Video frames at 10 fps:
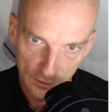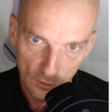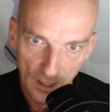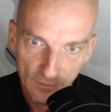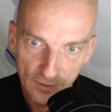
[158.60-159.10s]
you
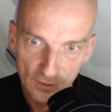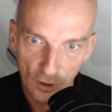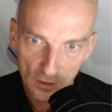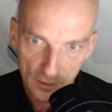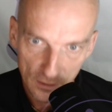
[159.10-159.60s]
have a
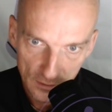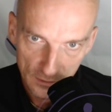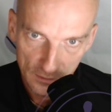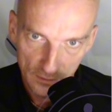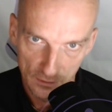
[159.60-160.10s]
dog
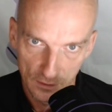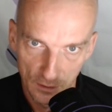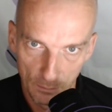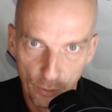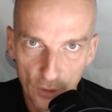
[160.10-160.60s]

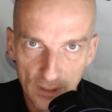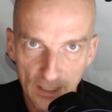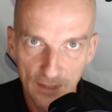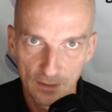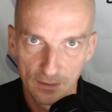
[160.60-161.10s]

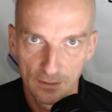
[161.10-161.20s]
pulling